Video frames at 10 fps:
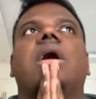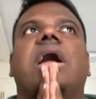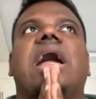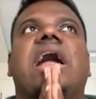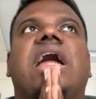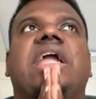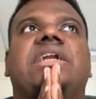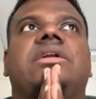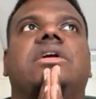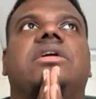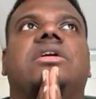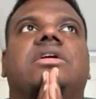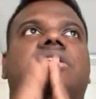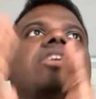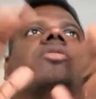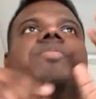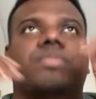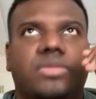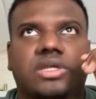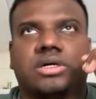and the
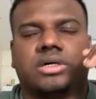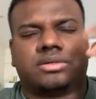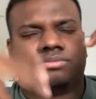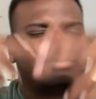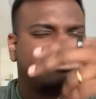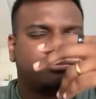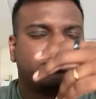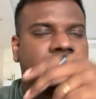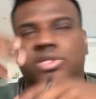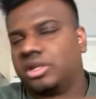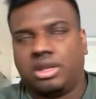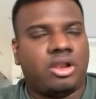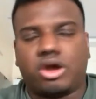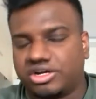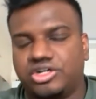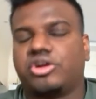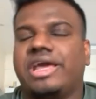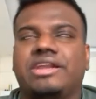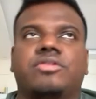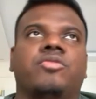logger
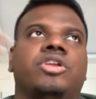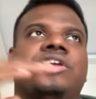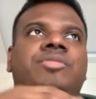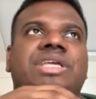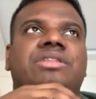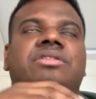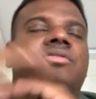error would give me